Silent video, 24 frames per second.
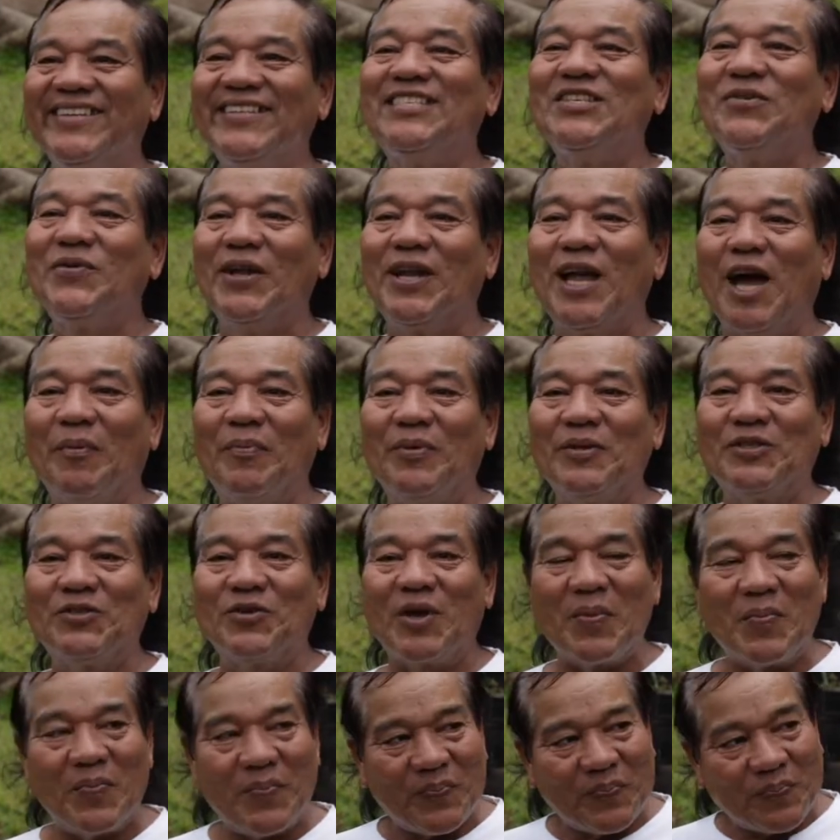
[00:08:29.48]
to see what happens.
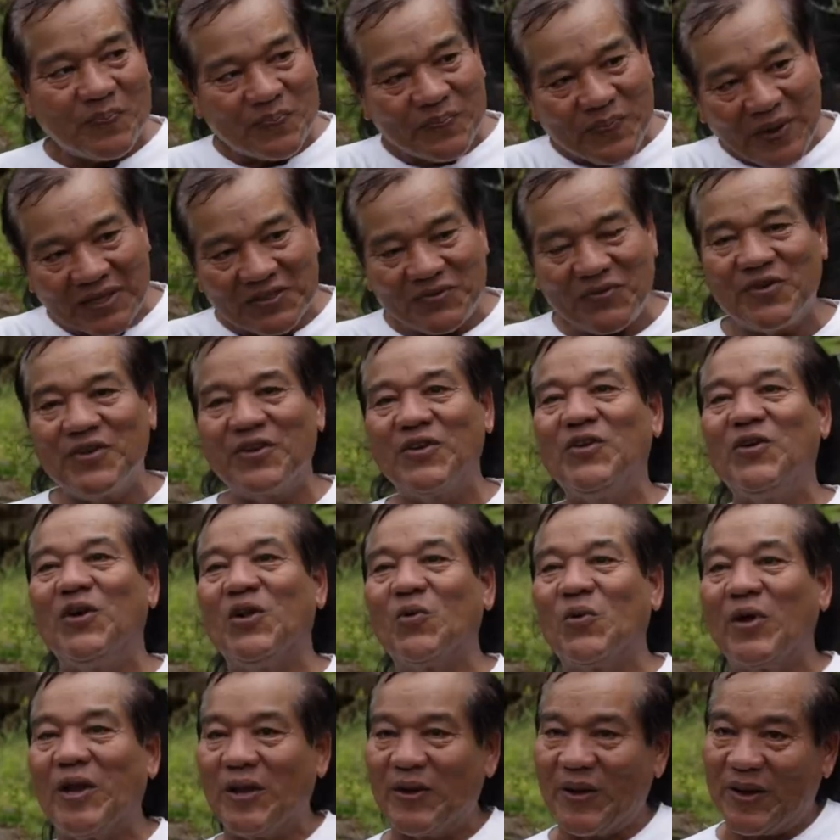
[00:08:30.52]
So I passed through the door
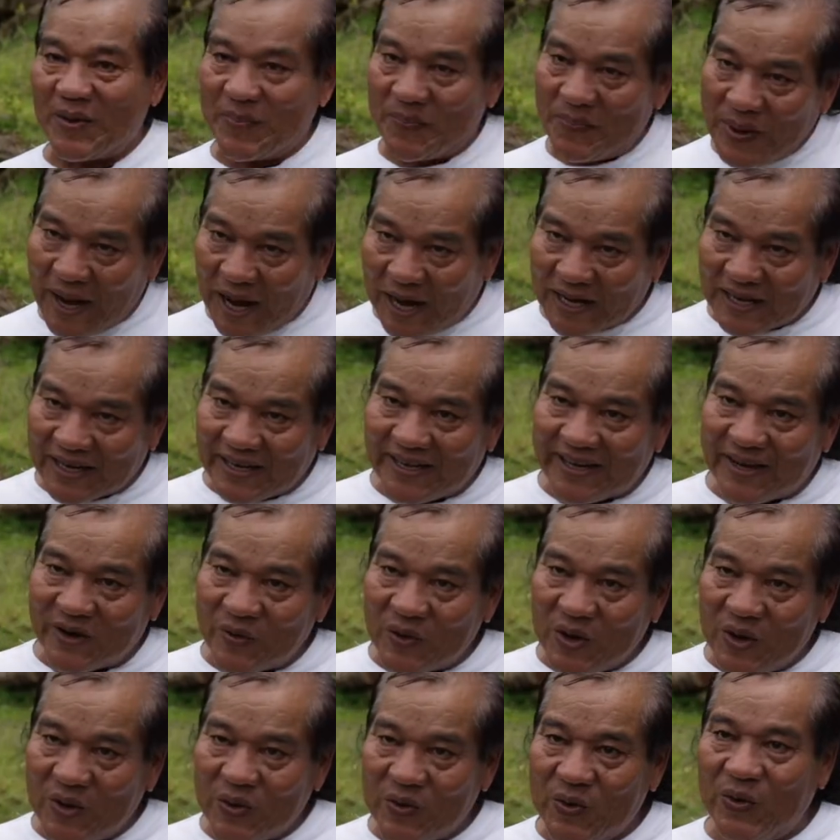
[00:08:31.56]
and went out the back
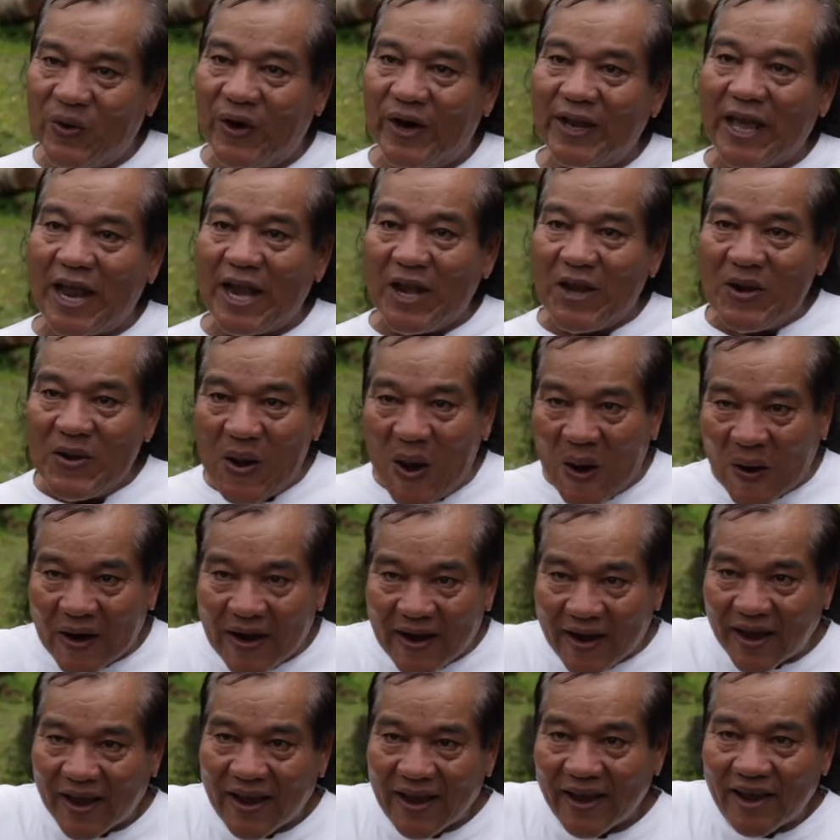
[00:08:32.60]
window and I
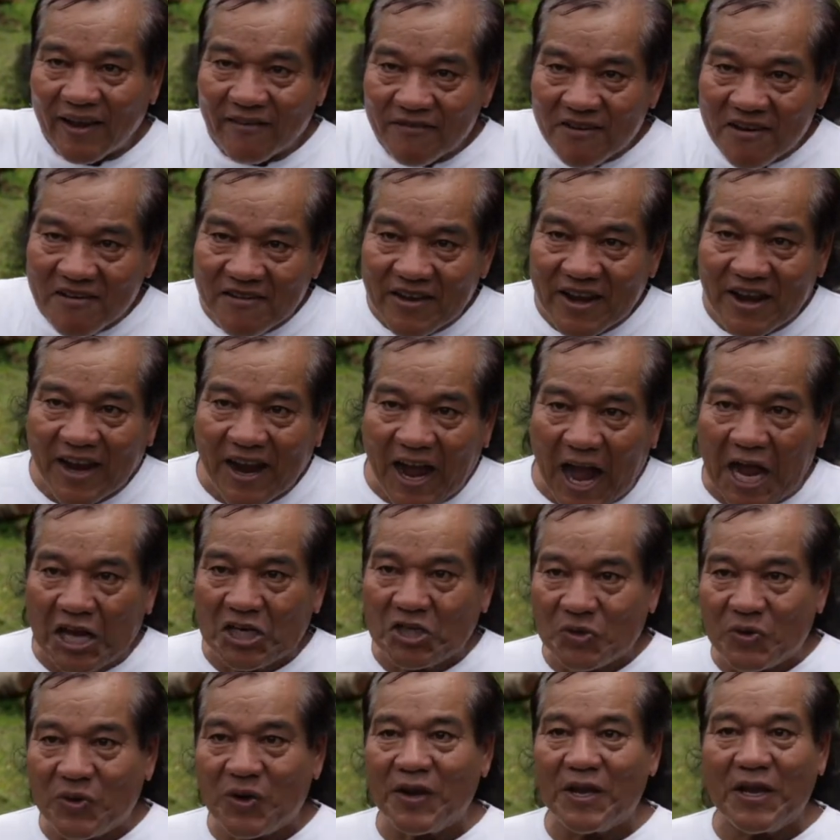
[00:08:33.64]
knocked very
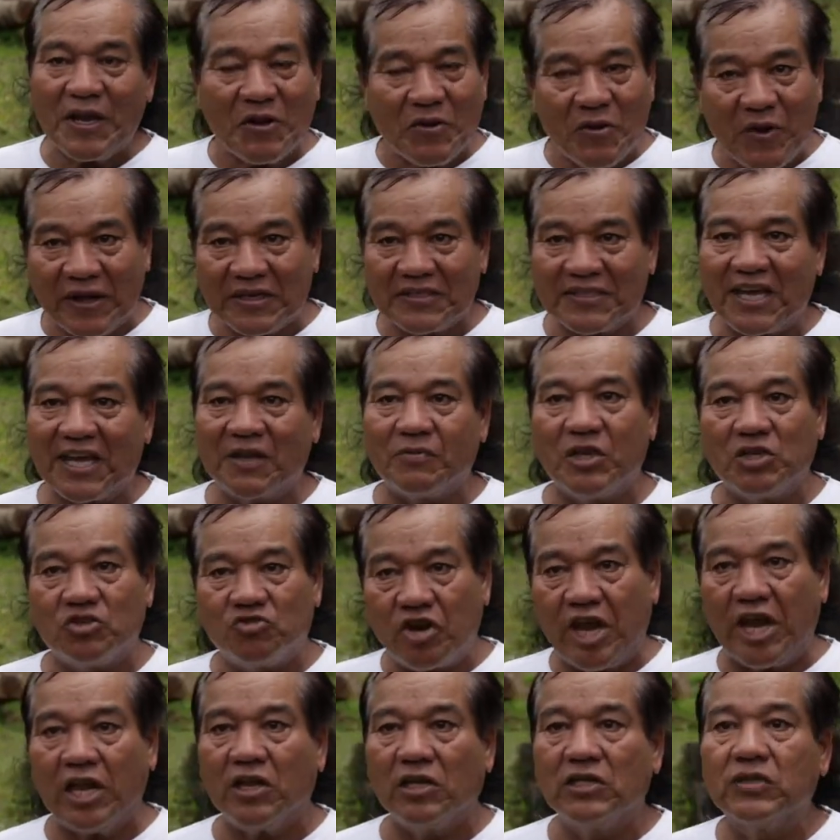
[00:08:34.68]
casually, no excitement,
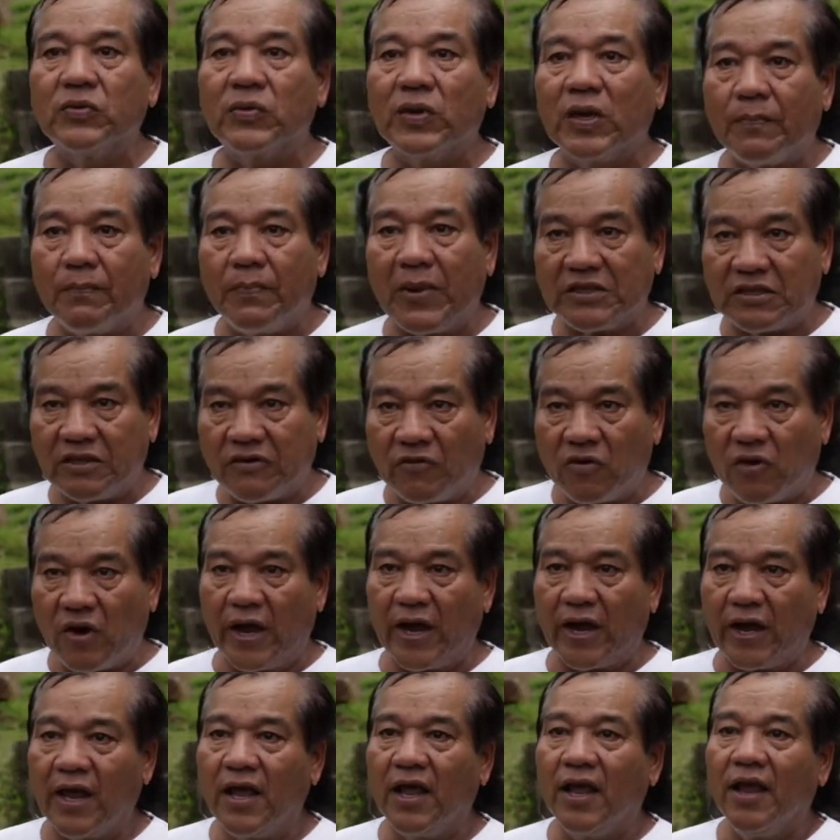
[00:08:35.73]
trying just to keep myself
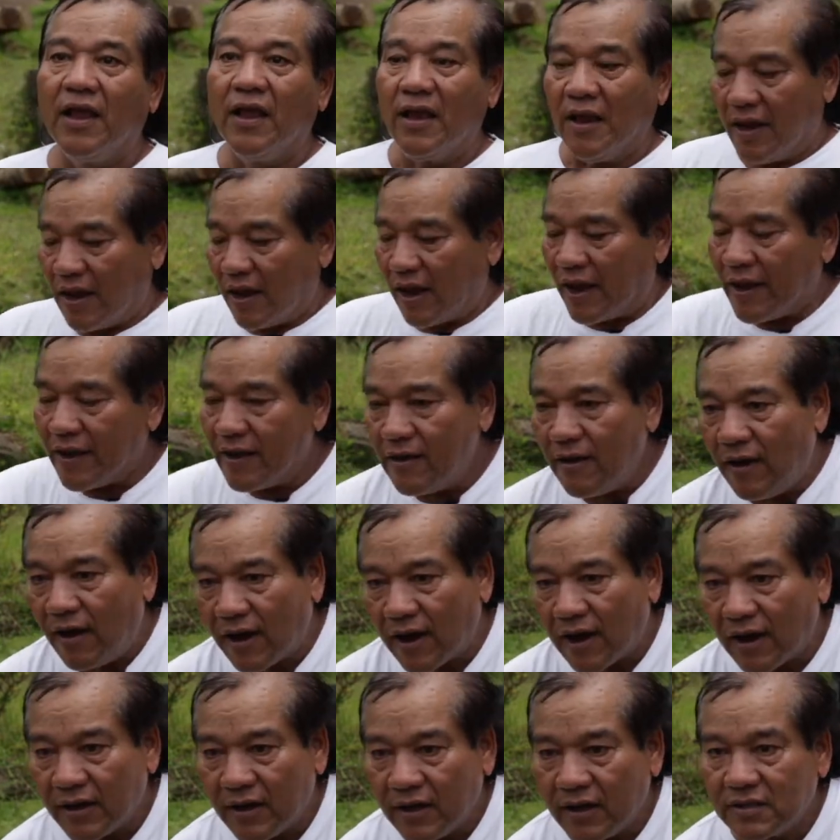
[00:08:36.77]
quiet. I
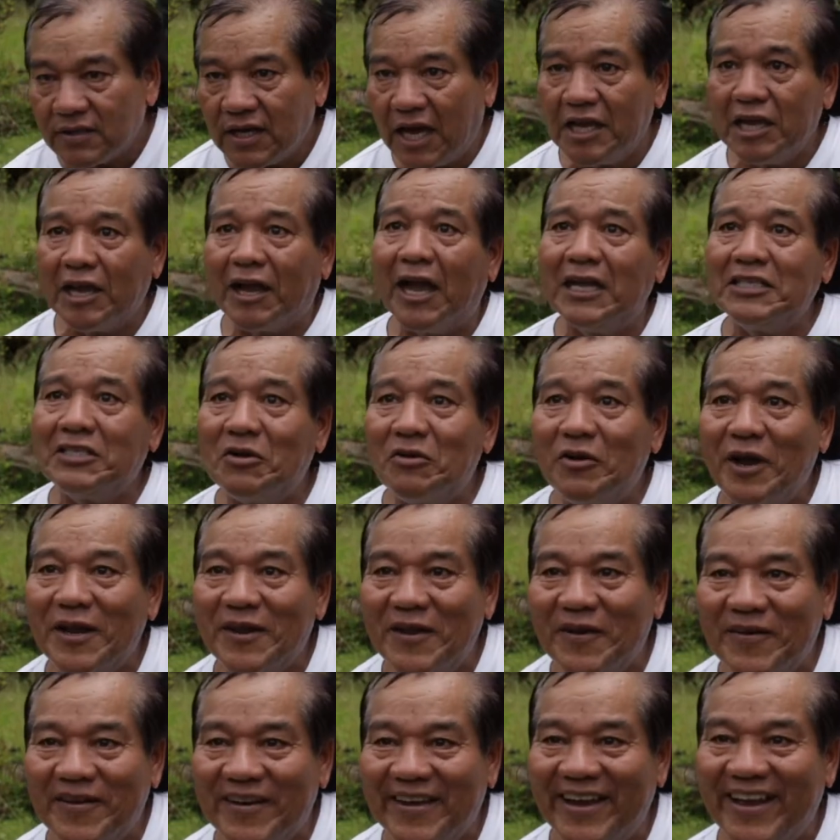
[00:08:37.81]
knock and then I said, are you guys all
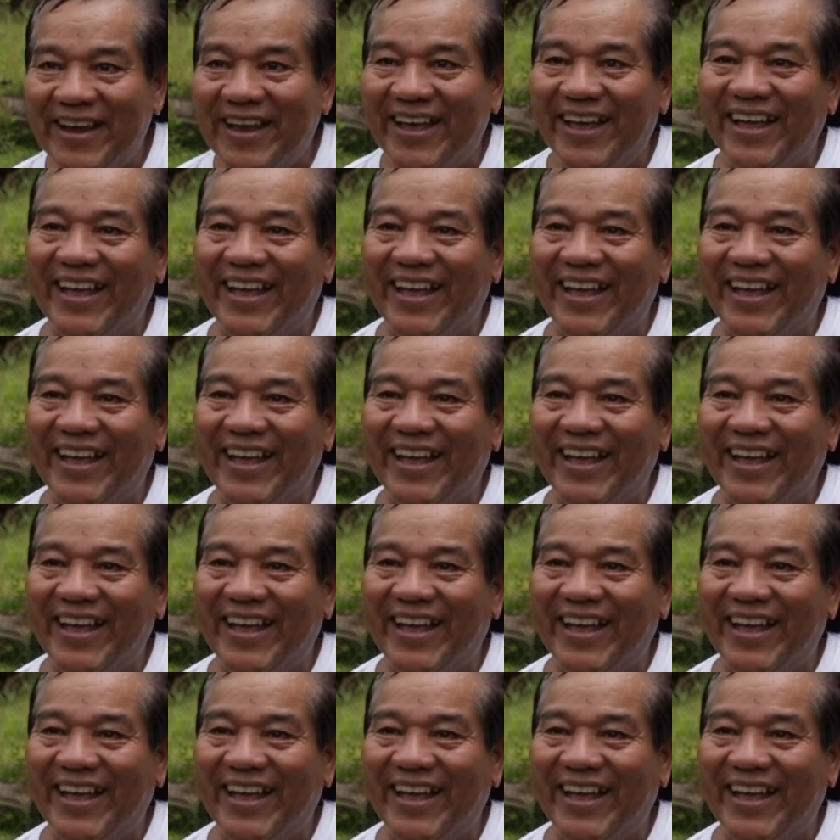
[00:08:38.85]
right down there?